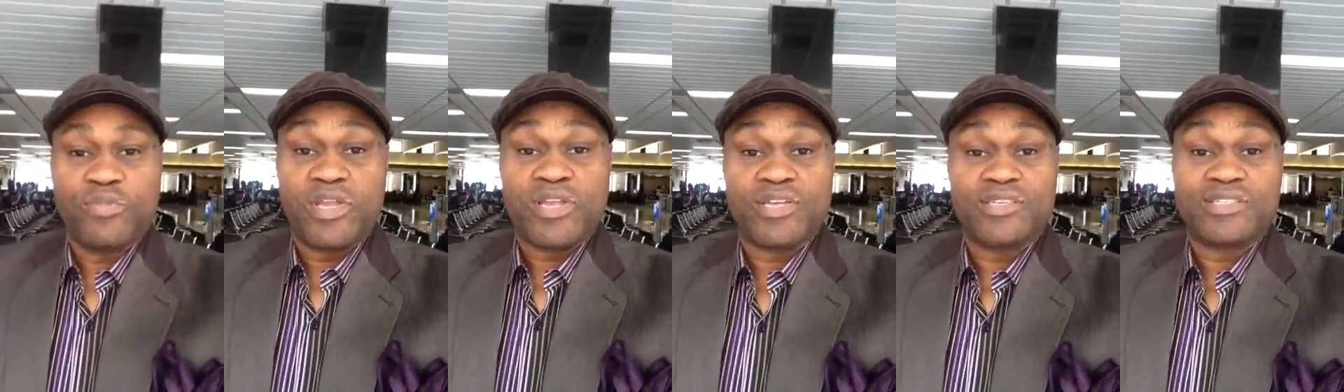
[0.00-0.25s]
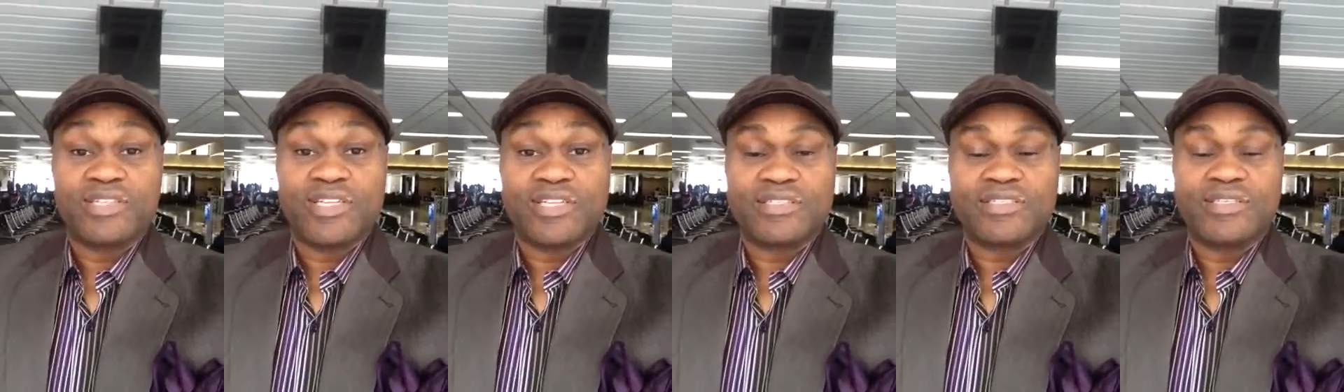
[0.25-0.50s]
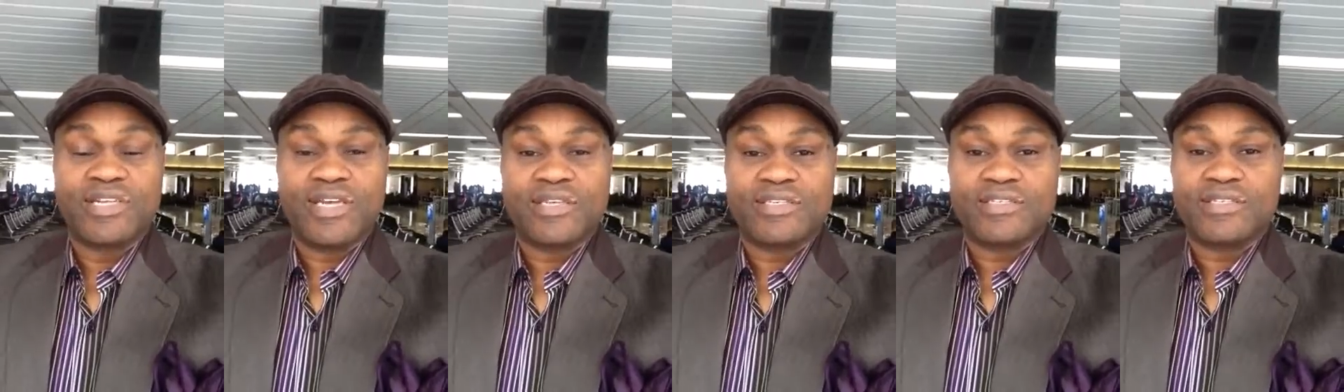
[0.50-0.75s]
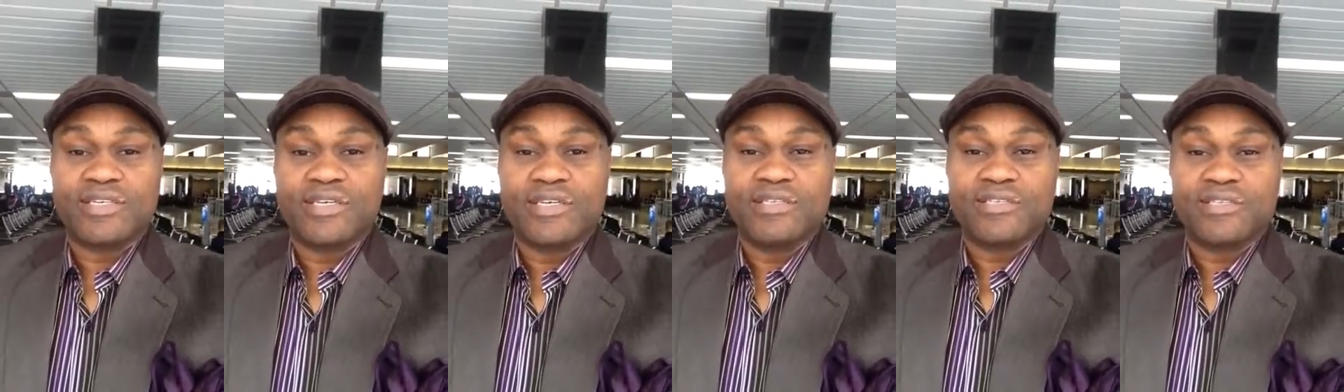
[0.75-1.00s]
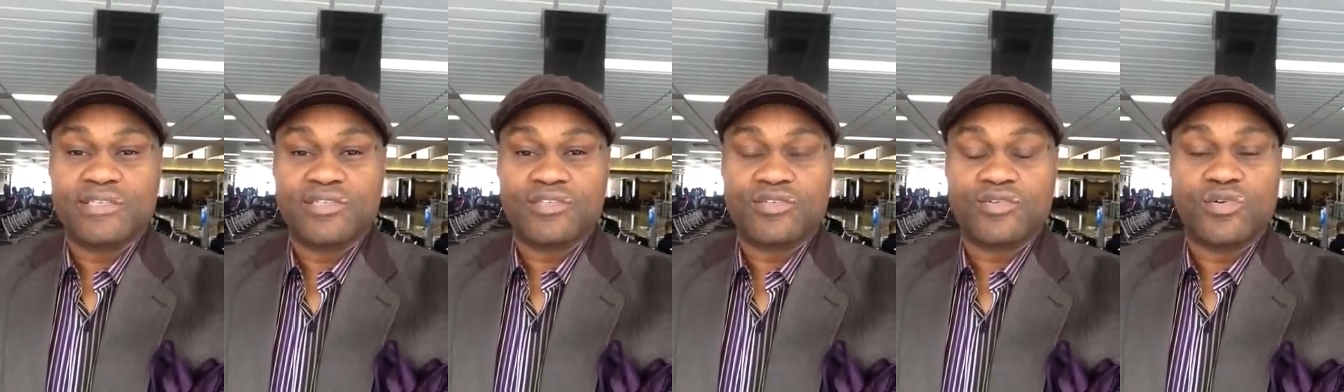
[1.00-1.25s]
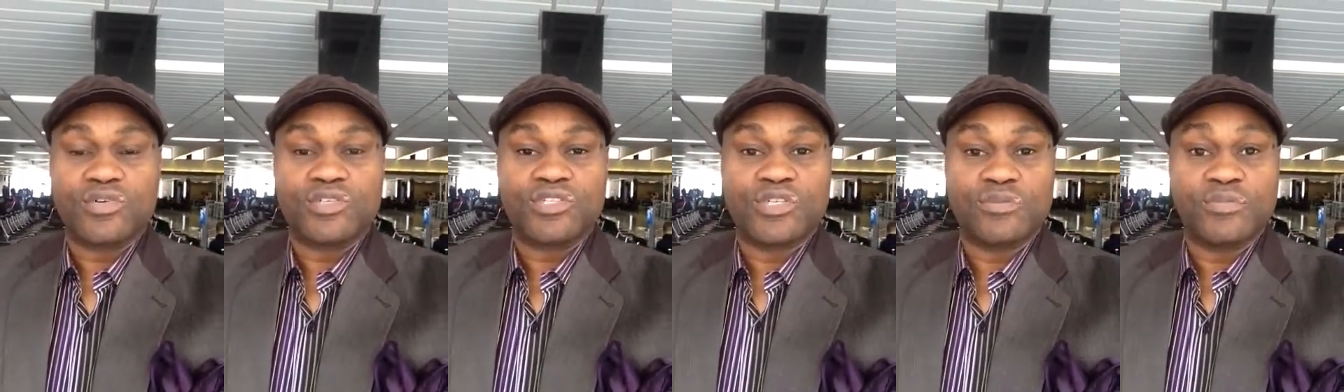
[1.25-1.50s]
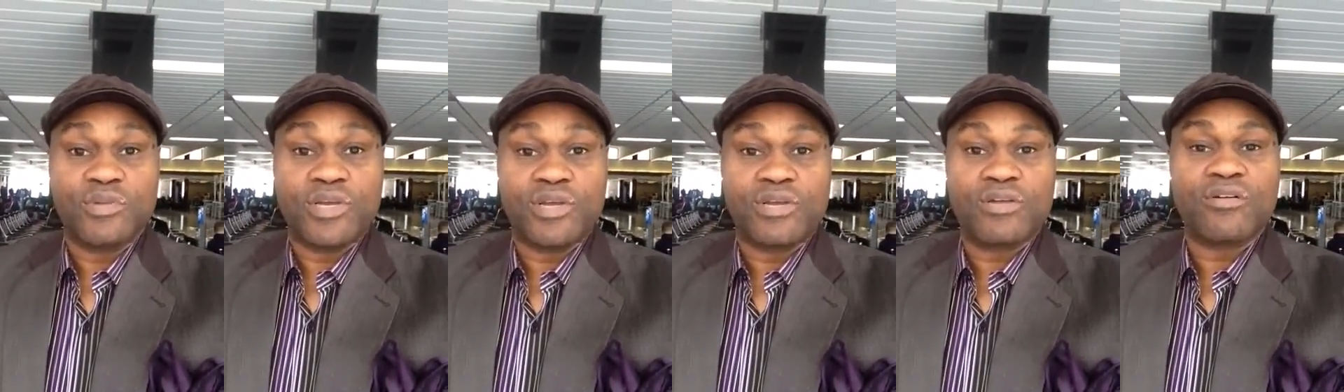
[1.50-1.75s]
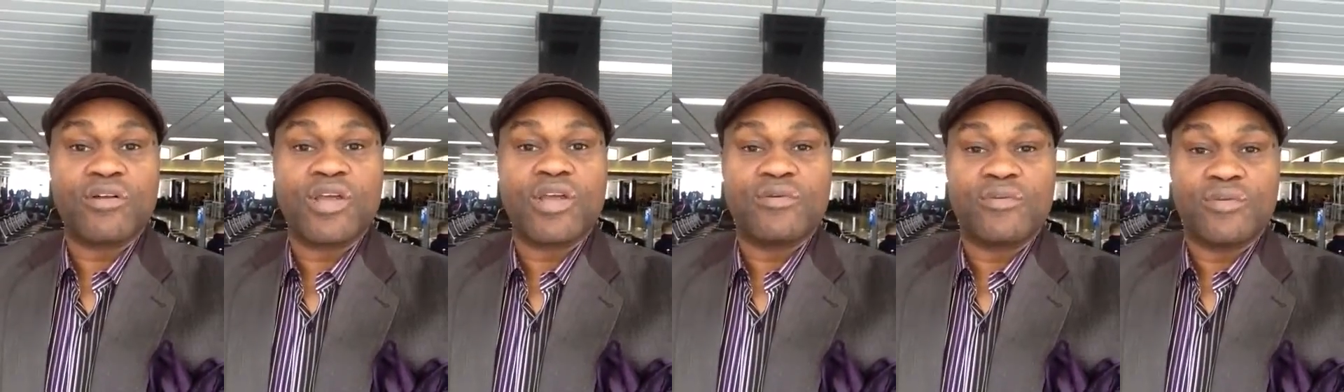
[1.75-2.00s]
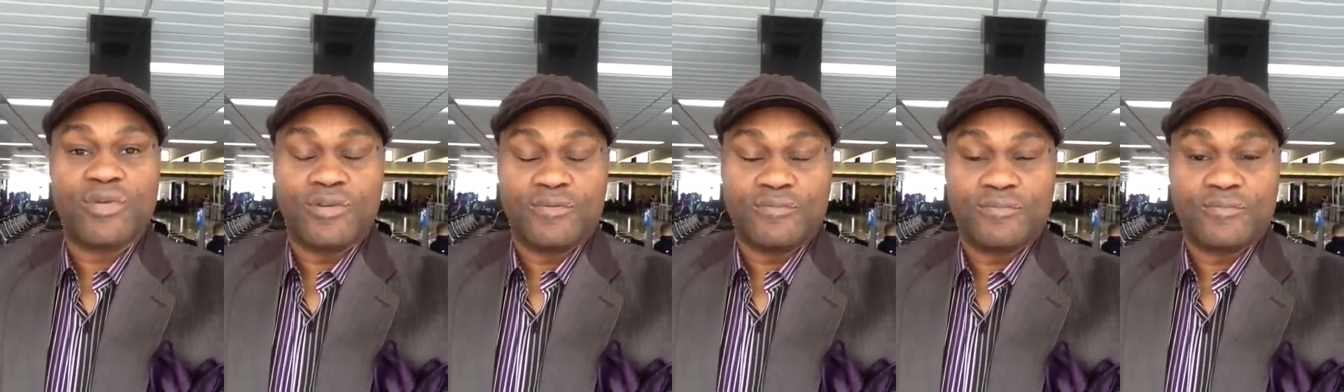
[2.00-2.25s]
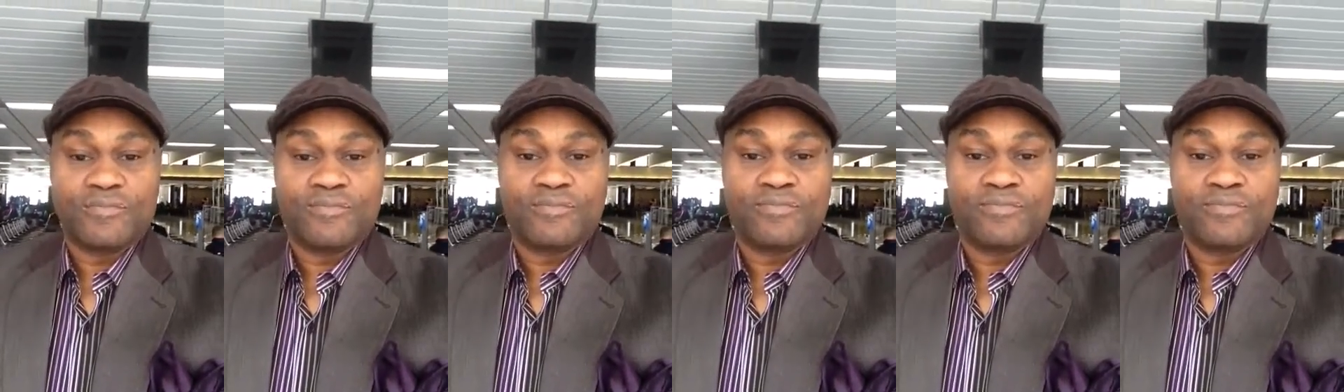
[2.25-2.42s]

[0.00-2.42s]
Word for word: because this next season is going to be a great one.